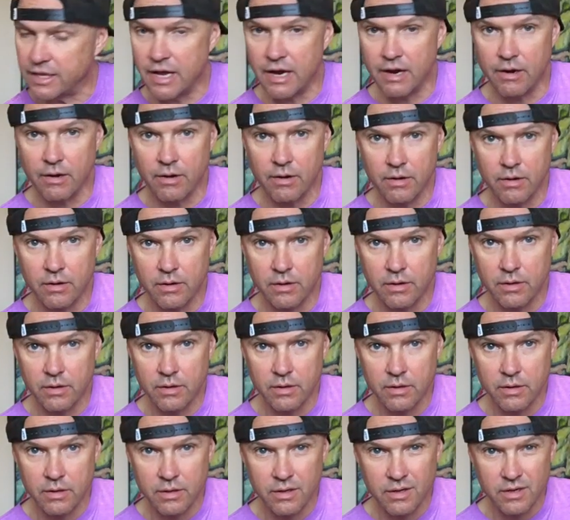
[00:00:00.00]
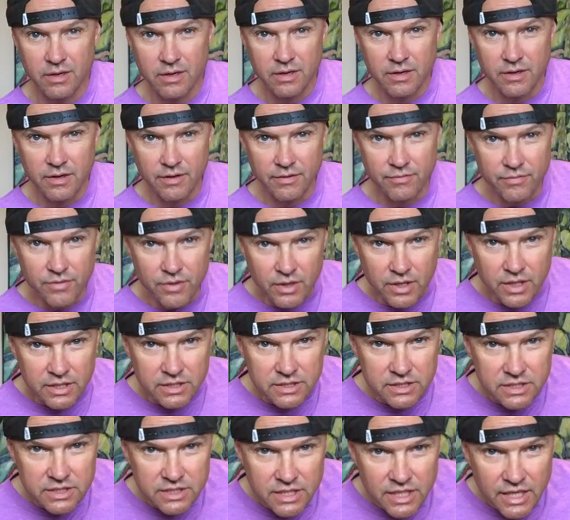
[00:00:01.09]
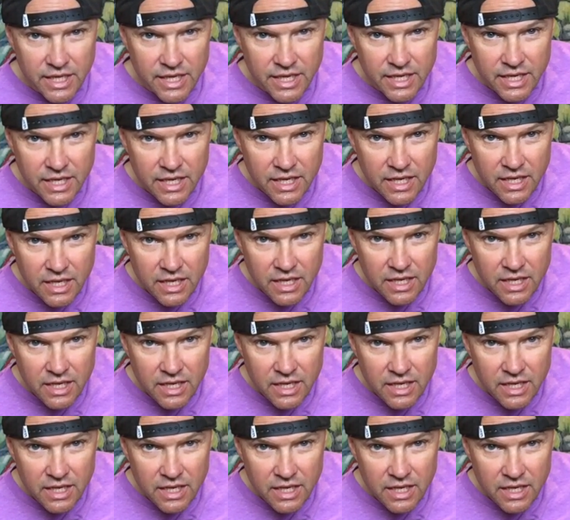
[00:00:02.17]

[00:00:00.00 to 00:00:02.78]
there. If you can see,